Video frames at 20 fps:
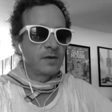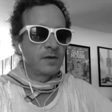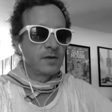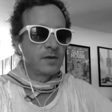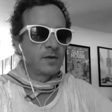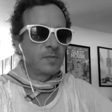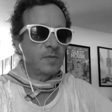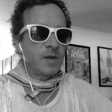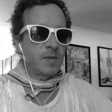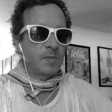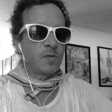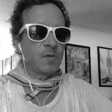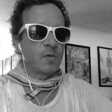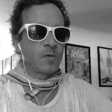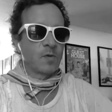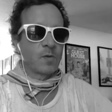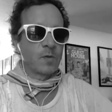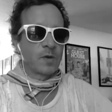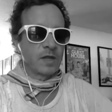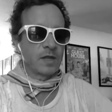people
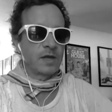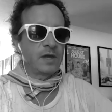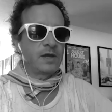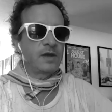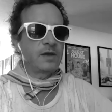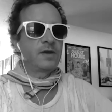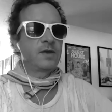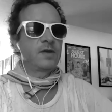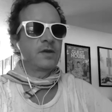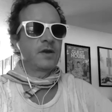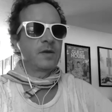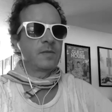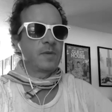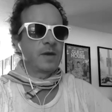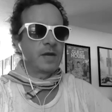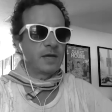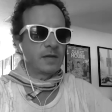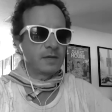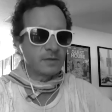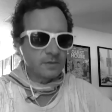were really, you know what I
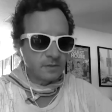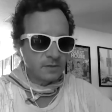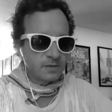mean?